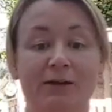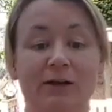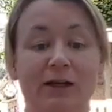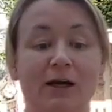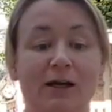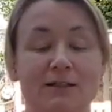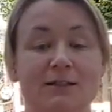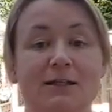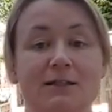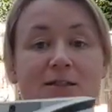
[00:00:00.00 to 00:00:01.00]
He really likes
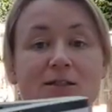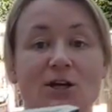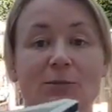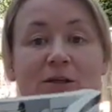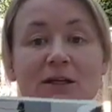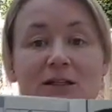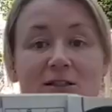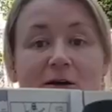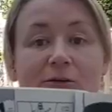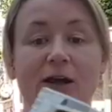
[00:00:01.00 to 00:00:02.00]
these, the Japanese
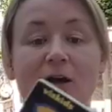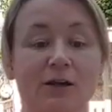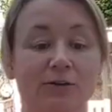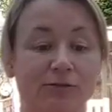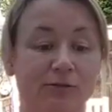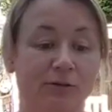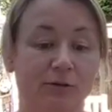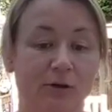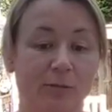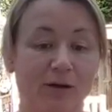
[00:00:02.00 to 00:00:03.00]
style. They kind of,
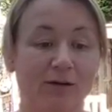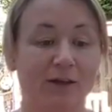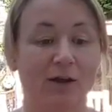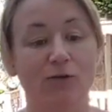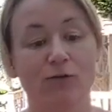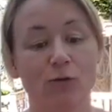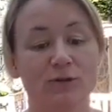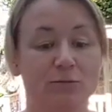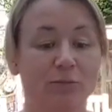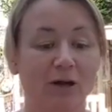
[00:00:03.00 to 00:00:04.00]
apparently they go
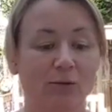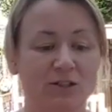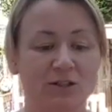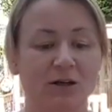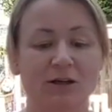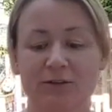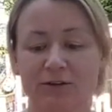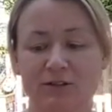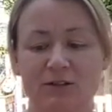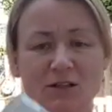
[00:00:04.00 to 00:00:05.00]
forwards and backwards. You kind of
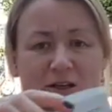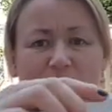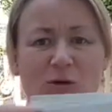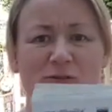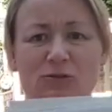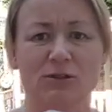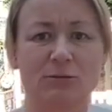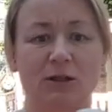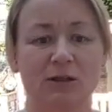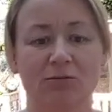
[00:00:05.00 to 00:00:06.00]
have to turn them over or
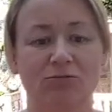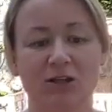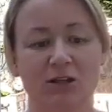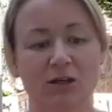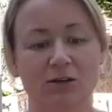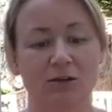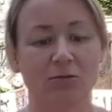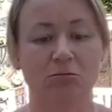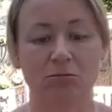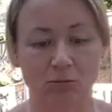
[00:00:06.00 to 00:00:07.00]
something and then read the other
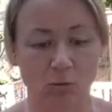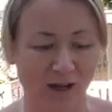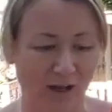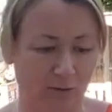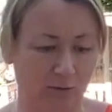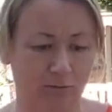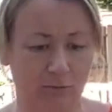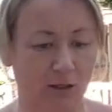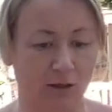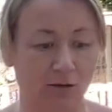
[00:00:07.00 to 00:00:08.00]
way or
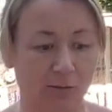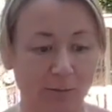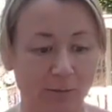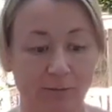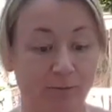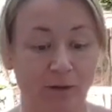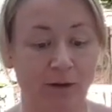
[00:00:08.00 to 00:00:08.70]
I can't remember.